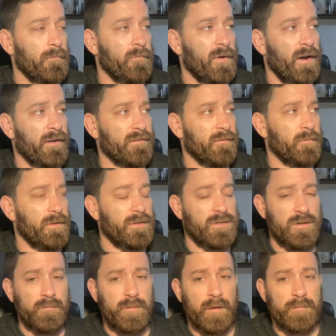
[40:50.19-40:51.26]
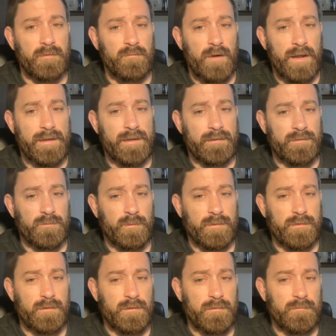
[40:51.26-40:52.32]
possibly jump up the rankings
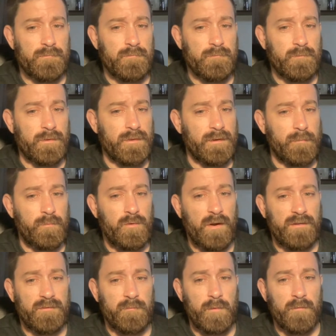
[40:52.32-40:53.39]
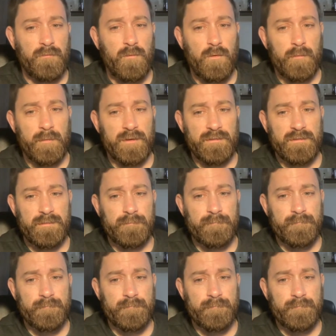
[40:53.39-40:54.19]
with an impressive performance.